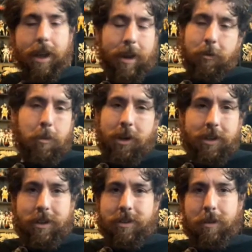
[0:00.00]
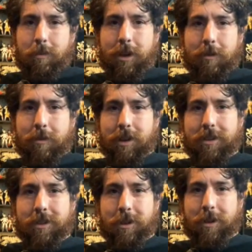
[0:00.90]
Everybody does something
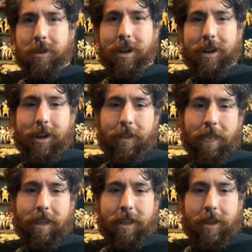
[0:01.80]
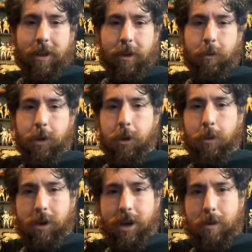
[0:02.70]
different. So you
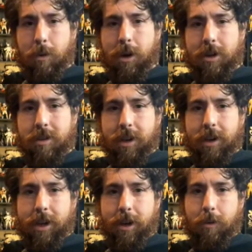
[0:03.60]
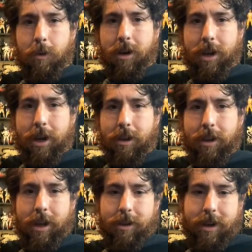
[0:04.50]
were kind of brushing it on where
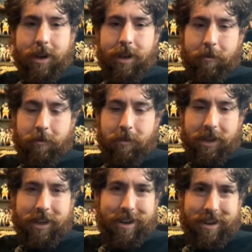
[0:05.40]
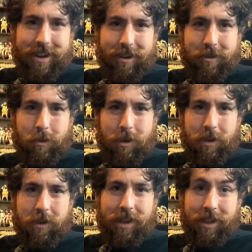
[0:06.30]
I'll kind of like flick it on there to where you get